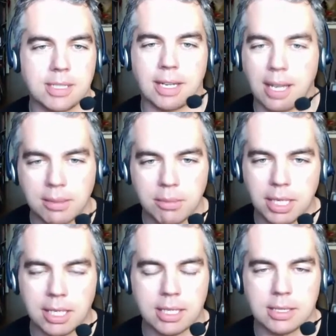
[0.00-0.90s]
I got the
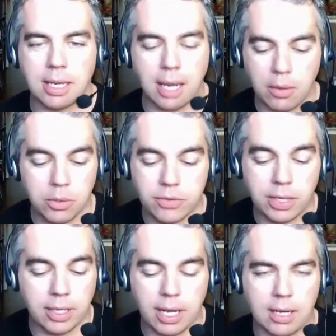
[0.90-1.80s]
meetings. I was
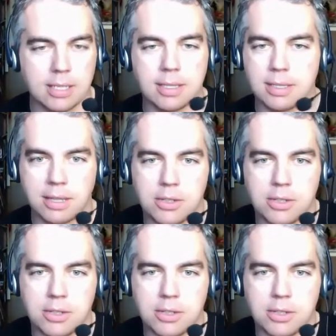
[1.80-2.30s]
very honest and said,